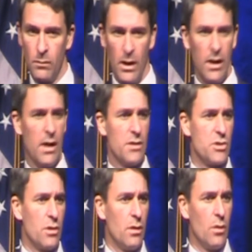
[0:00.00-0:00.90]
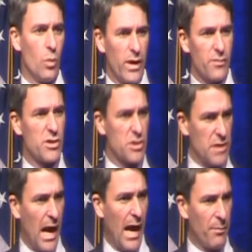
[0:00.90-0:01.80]
It has, we have
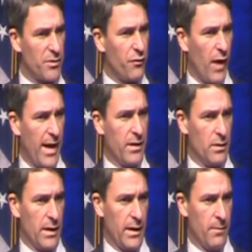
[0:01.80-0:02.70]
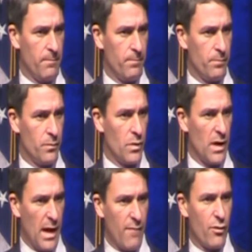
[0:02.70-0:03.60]
stopped finally
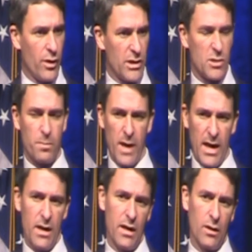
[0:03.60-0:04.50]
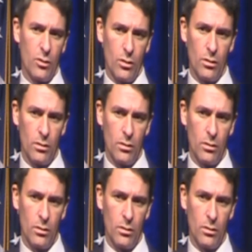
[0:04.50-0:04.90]
the ever expanding